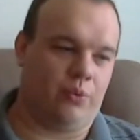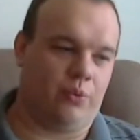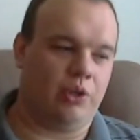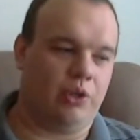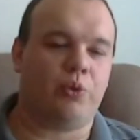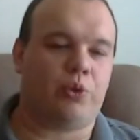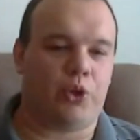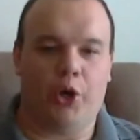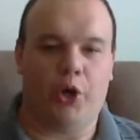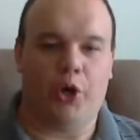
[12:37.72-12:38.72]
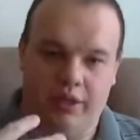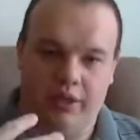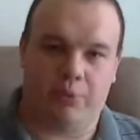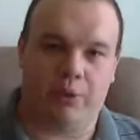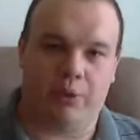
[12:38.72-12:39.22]
you could
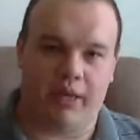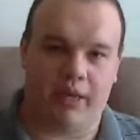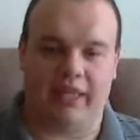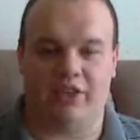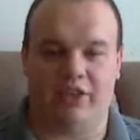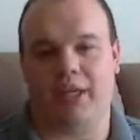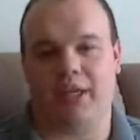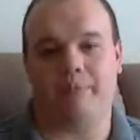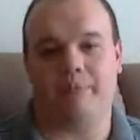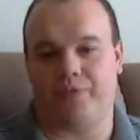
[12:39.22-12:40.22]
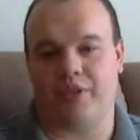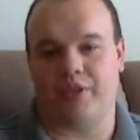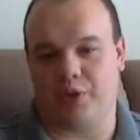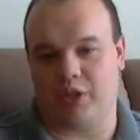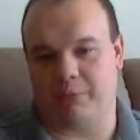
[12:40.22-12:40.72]
put money into it.
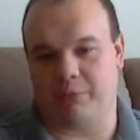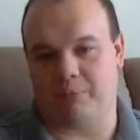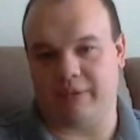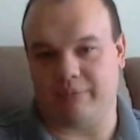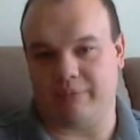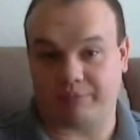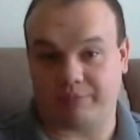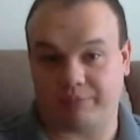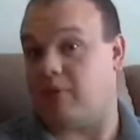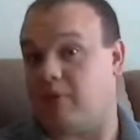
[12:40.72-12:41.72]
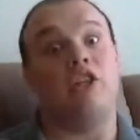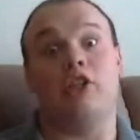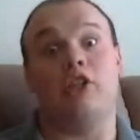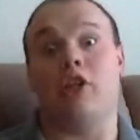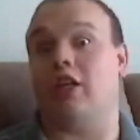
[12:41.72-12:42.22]
You could put
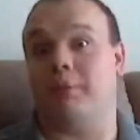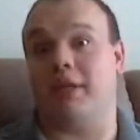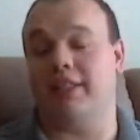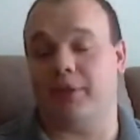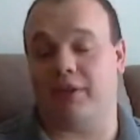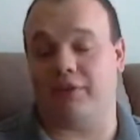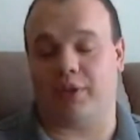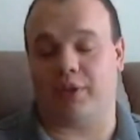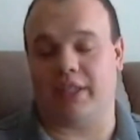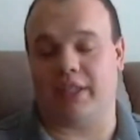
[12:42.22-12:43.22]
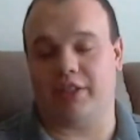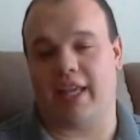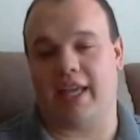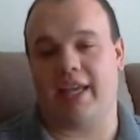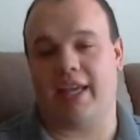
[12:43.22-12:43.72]
lots of money into it if you're into
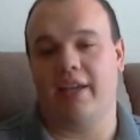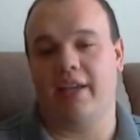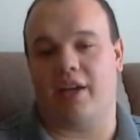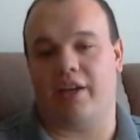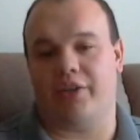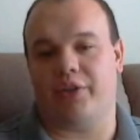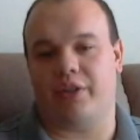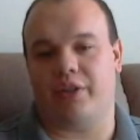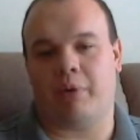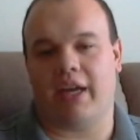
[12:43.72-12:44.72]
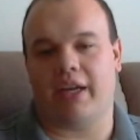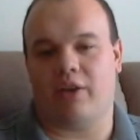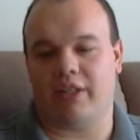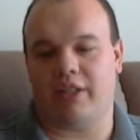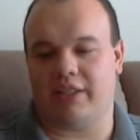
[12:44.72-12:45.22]
that. You could buy
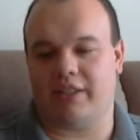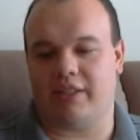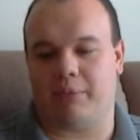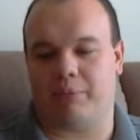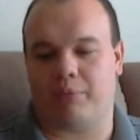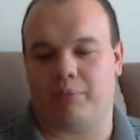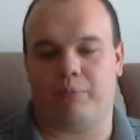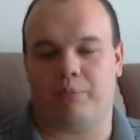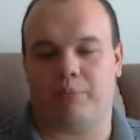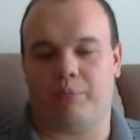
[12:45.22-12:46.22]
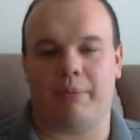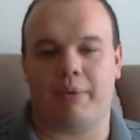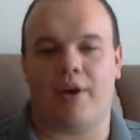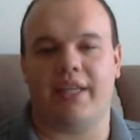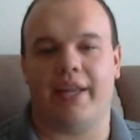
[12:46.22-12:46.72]
all this like premium
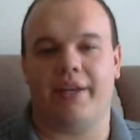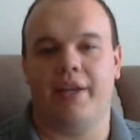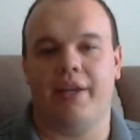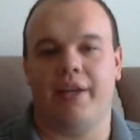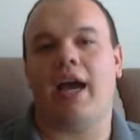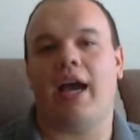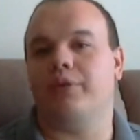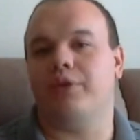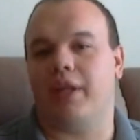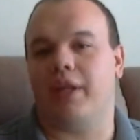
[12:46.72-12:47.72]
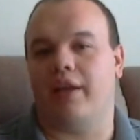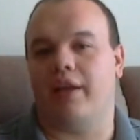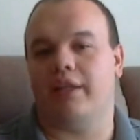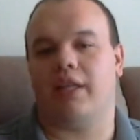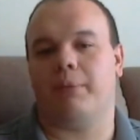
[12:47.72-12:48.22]
content. I don't do that.
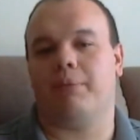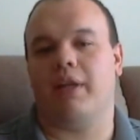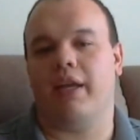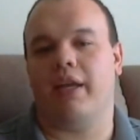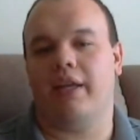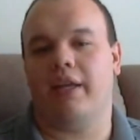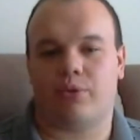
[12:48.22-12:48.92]
It's like playing the